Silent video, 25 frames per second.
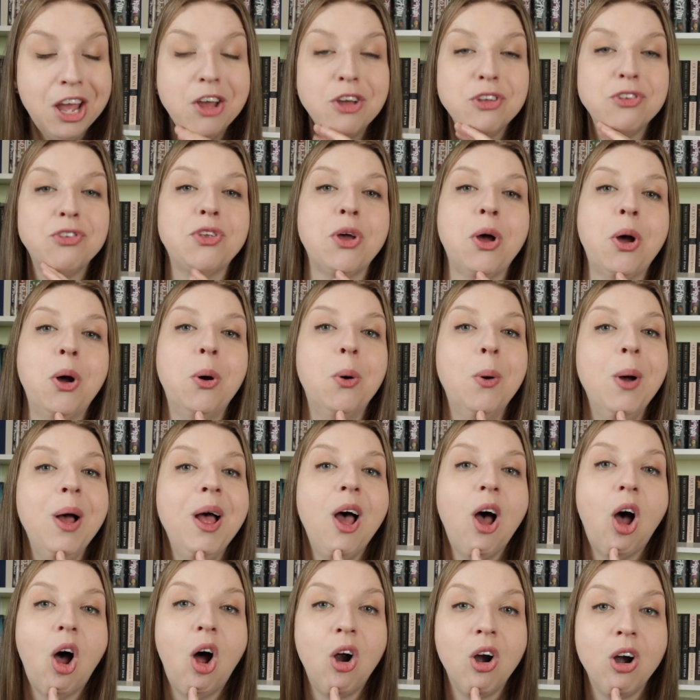So
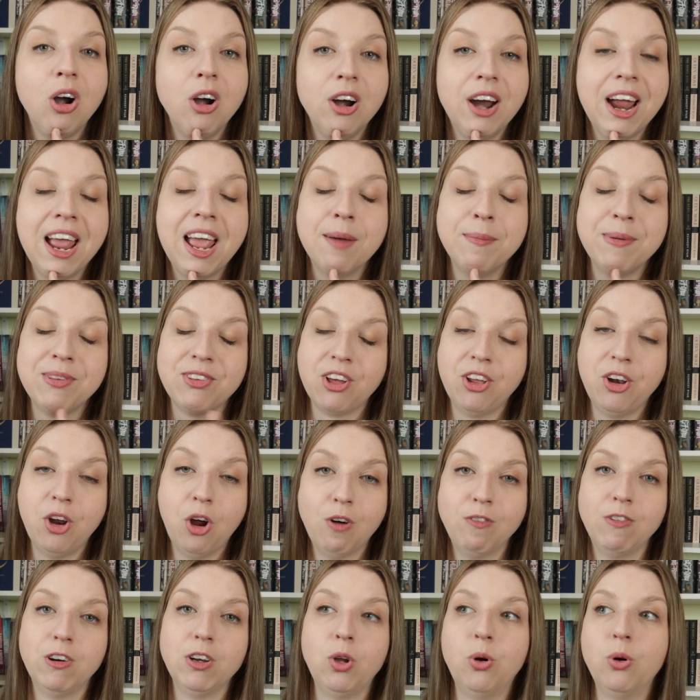our Amazon
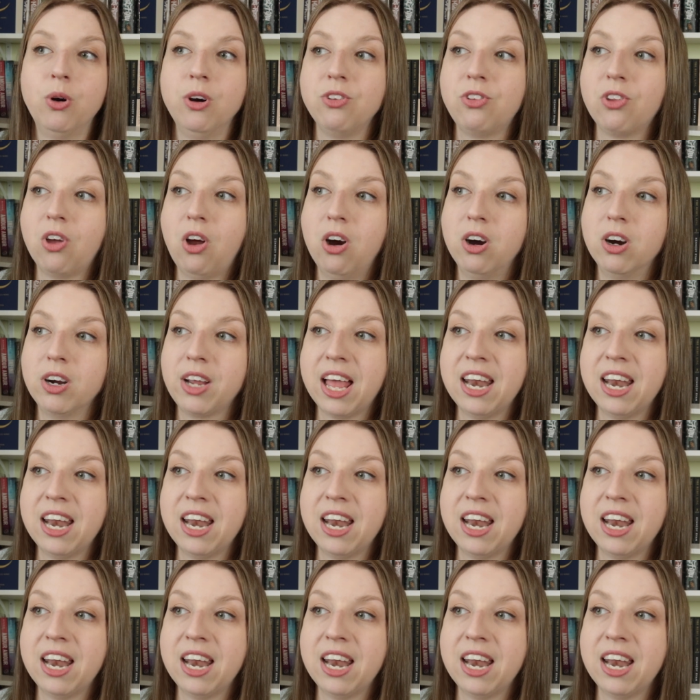overlords are